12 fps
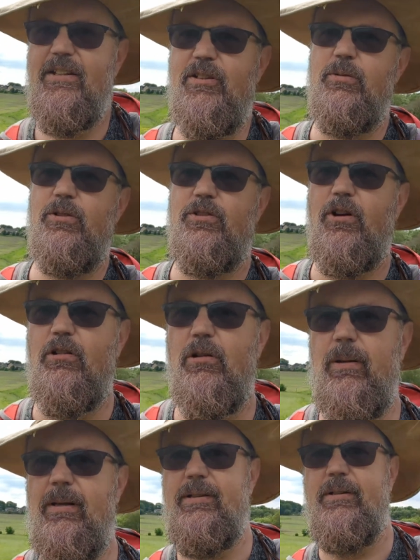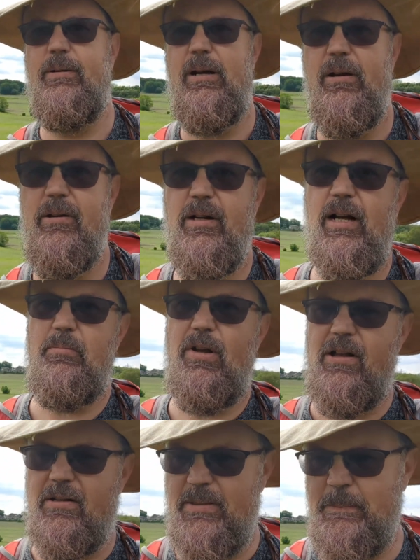towards Orrell, where I'm
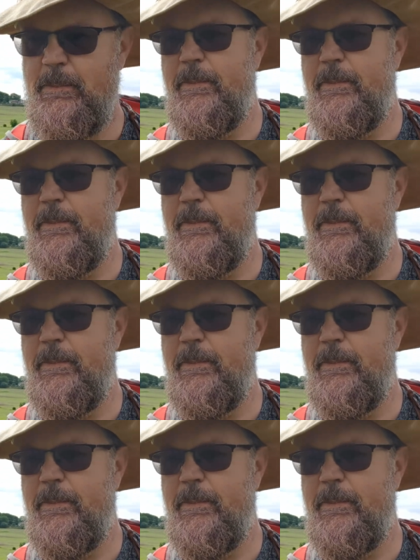parked.